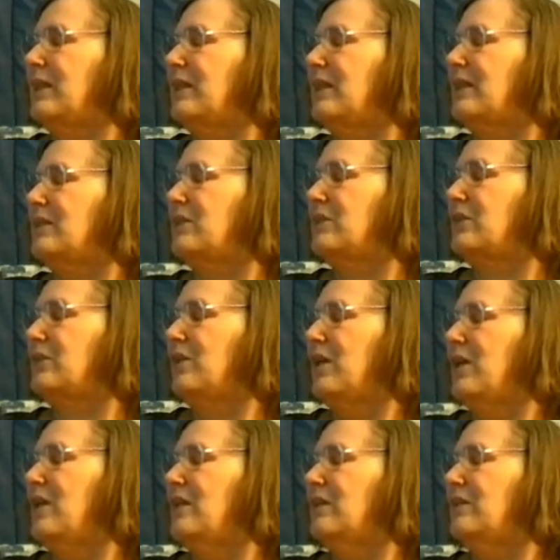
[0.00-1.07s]
luster
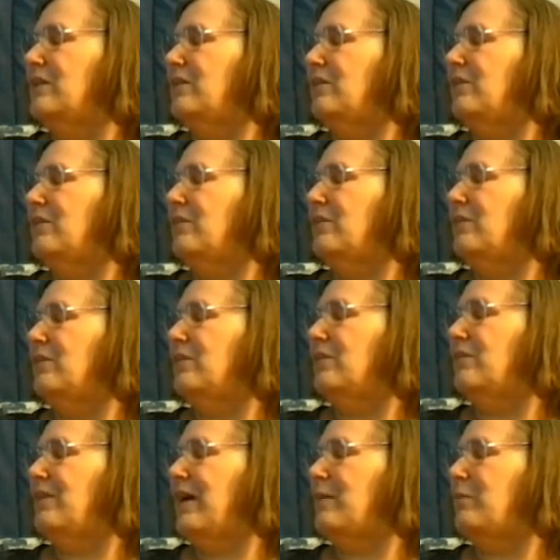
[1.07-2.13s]
to the
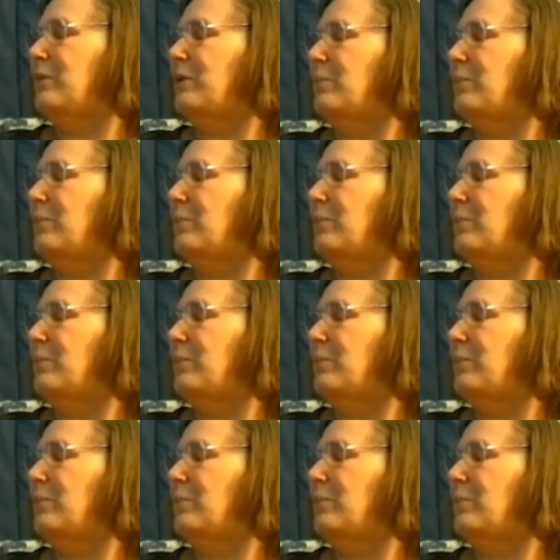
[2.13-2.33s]
fabric